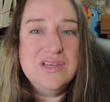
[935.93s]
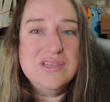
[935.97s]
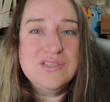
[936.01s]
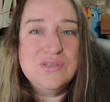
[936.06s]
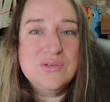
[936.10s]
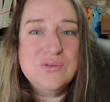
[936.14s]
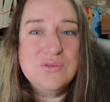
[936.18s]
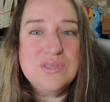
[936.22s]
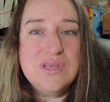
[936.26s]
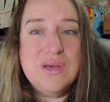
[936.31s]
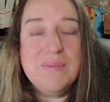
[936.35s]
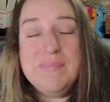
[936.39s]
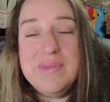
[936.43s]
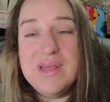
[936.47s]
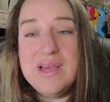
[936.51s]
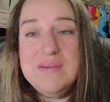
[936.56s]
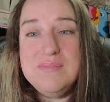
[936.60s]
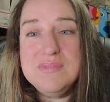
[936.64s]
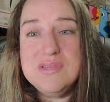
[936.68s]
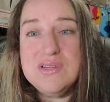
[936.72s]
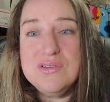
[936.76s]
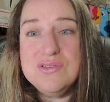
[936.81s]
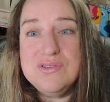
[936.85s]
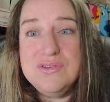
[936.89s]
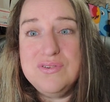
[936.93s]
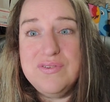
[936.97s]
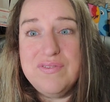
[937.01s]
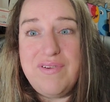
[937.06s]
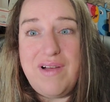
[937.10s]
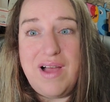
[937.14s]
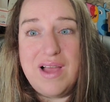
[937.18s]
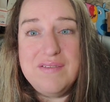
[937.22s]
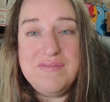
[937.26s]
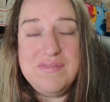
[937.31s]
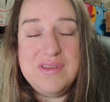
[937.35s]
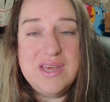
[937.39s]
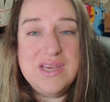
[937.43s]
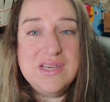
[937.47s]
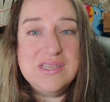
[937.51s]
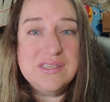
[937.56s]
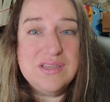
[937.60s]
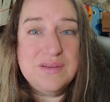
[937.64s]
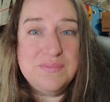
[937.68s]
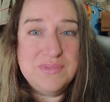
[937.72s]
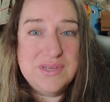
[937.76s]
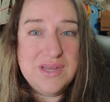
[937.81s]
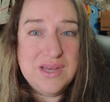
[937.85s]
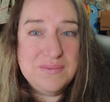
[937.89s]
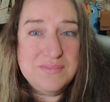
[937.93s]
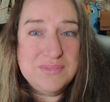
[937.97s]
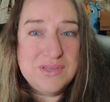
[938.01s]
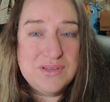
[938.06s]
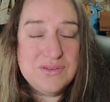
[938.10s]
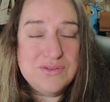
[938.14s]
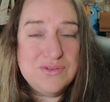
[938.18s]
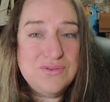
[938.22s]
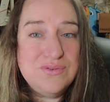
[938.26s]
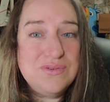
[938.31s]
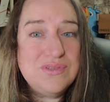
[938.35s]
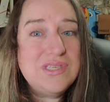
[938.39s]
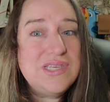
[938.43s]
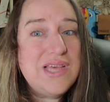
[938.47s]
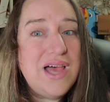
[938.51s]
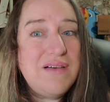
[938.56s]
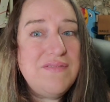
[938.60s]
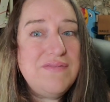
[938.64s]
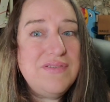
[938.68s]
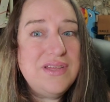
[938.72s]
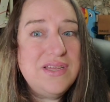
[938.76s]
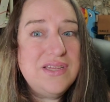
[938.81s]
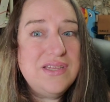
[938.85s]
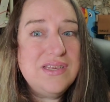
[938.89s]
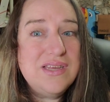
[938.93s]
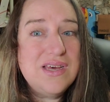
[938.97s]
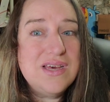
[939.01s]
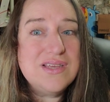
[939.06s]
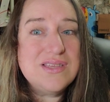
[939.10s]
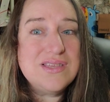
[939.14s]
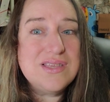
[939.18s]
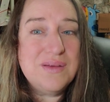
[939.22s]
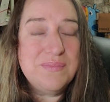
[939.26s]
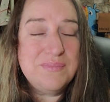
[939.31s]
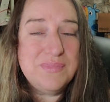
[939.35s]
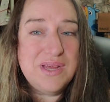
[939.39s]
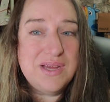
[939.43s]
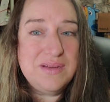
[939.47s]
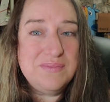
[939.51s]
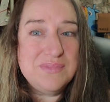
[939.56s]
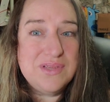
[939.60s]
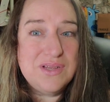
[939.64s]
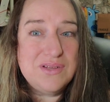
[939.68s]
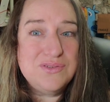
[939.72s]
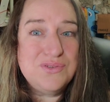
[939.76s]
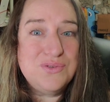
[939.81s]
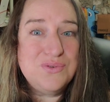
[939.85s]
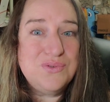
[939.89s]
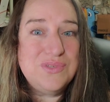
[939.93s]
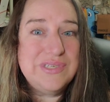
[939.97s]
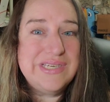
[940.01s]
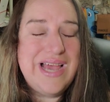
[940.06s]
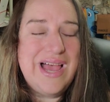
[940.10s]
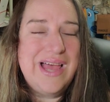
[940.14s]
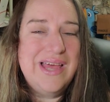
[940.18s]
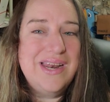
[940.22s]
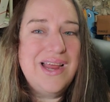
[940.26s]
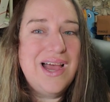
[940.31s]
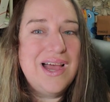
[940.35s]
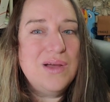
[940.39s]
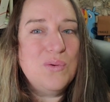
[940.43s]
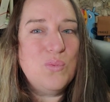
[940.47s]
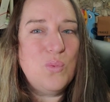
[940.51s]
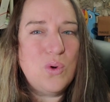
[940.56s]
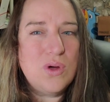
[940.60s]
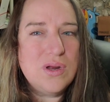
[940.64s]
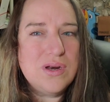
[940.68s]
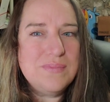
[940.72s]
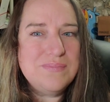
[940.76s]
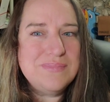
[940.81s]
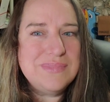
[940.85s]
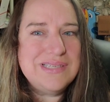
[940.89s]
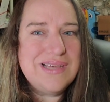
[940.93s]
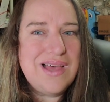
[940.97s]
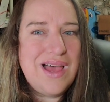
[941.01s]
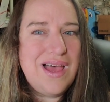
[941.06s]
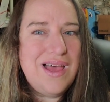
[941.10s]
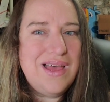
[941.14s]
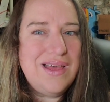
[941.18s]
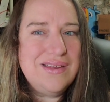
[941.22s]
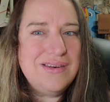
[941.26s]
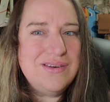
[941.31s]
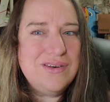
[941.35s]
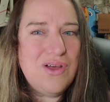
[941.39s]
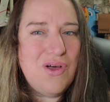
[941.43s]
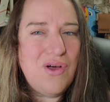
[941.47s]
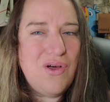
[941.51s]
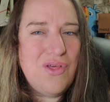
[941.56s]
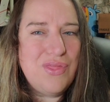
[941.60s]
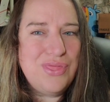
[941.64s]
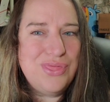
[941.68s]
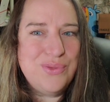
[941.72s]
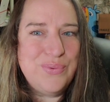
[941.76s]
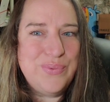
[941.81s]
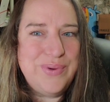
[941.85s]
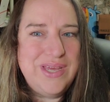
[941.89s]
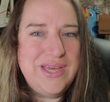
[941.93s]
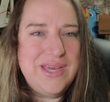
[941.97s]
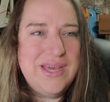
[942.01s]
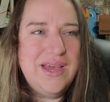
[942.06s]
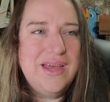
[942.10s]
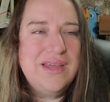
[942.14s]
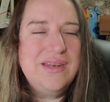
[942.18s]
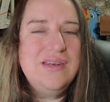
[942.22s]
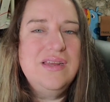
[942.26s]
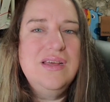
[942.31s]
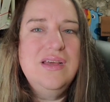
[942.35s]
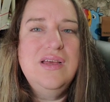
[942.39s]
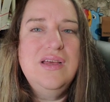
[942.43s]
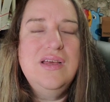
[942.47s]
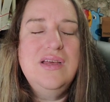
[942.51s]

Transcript: So sometimes I'll do five days, sometimes I'll do seven, sometimes I'll do ten. I want them to end on the weekend.